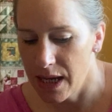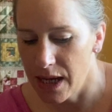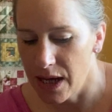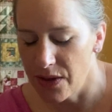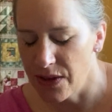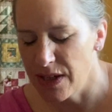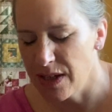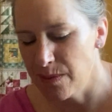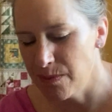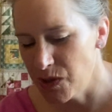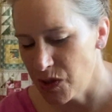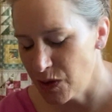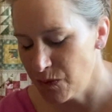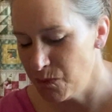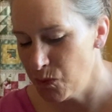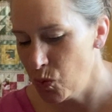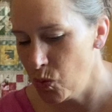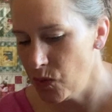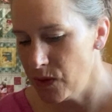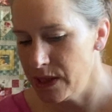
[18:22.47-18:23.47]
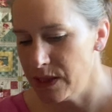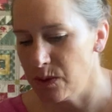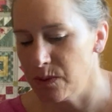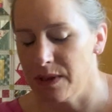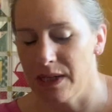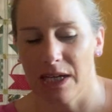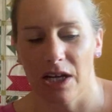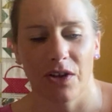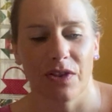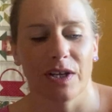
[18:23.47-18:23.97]
think I must have bought this
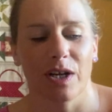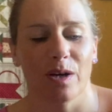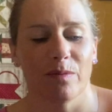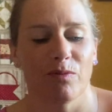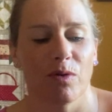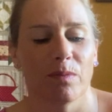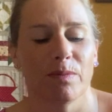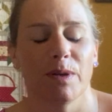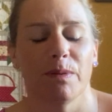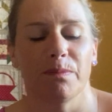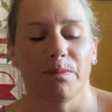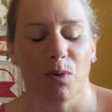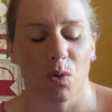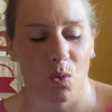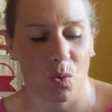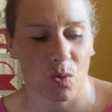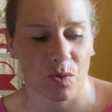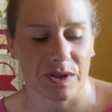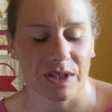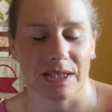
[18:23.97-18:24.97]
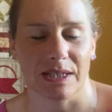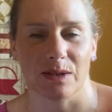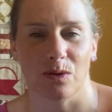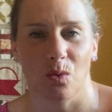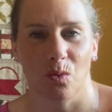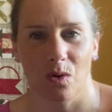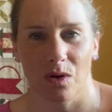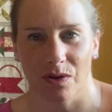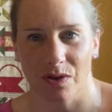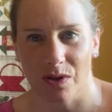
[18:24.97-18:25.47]
one. I think I probably bought this
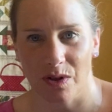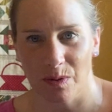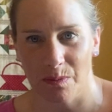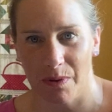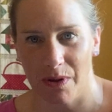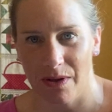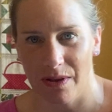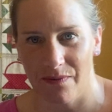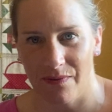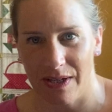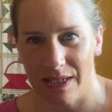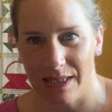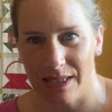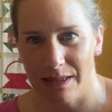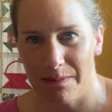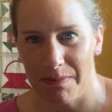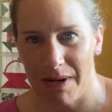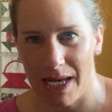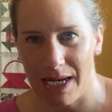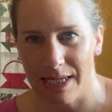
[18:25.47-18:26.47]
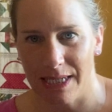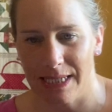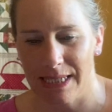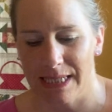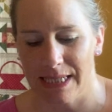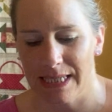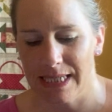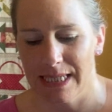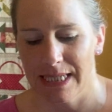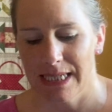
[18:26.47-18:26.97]
whilst I was buying the fancy bracket.
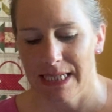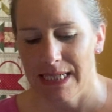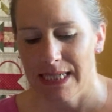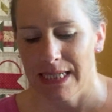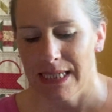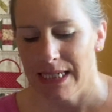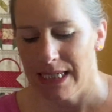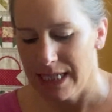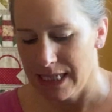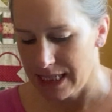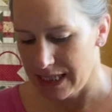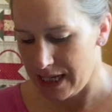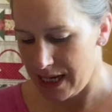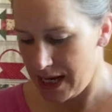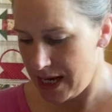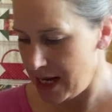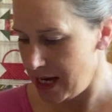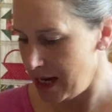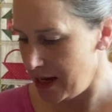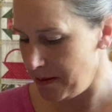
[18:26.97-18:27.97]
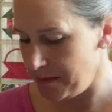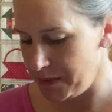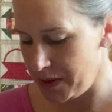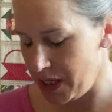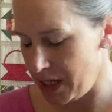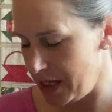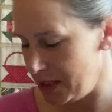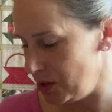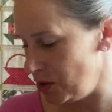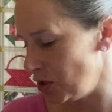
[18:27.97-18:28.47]

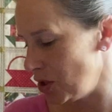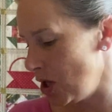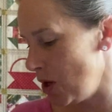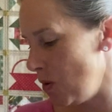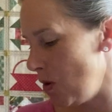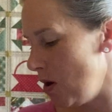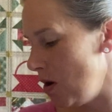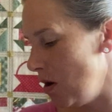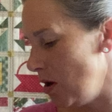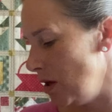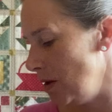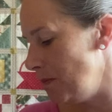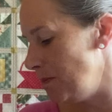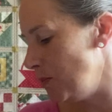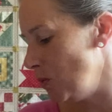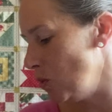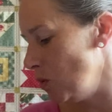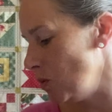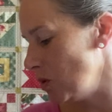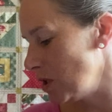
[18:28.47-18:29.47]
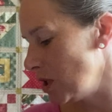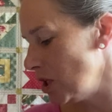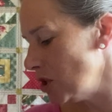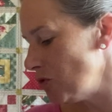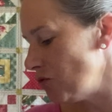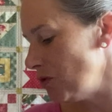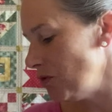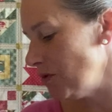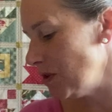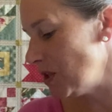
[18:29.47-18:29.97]
And so I bought
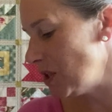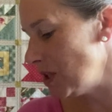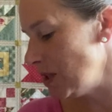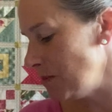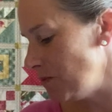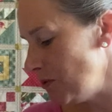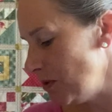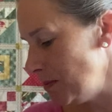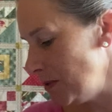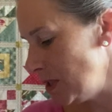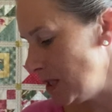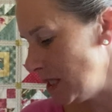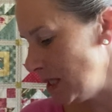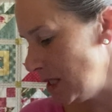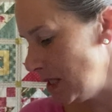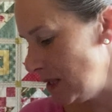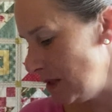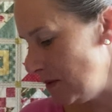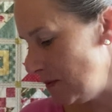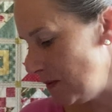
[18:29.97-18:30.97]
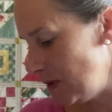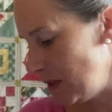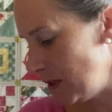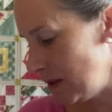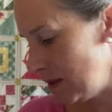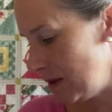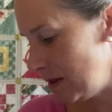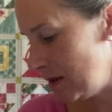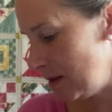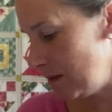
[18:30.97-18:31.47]
Country Rustic Primitives
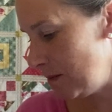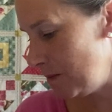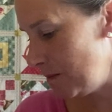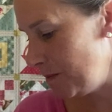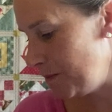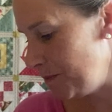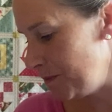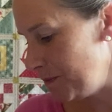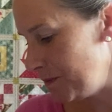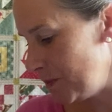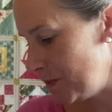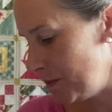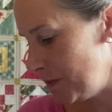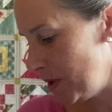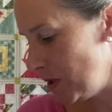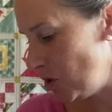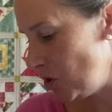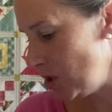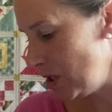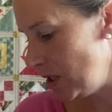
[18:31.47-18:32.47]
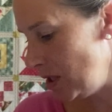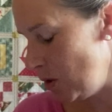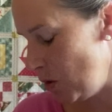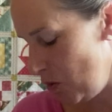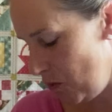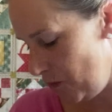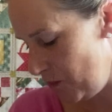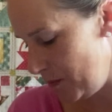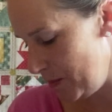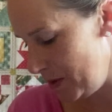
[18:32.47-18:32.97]
by Jenny
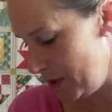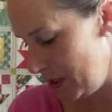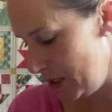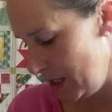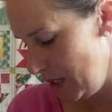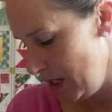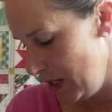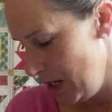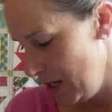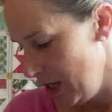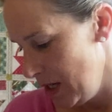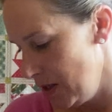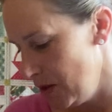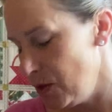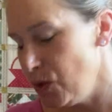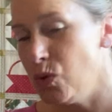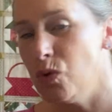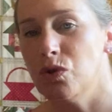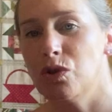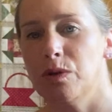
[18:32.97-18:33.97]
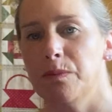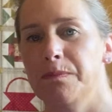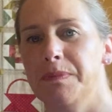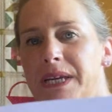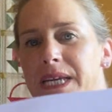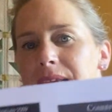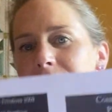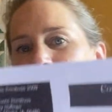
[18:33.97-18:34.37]
Hoffman, the Autumn Pin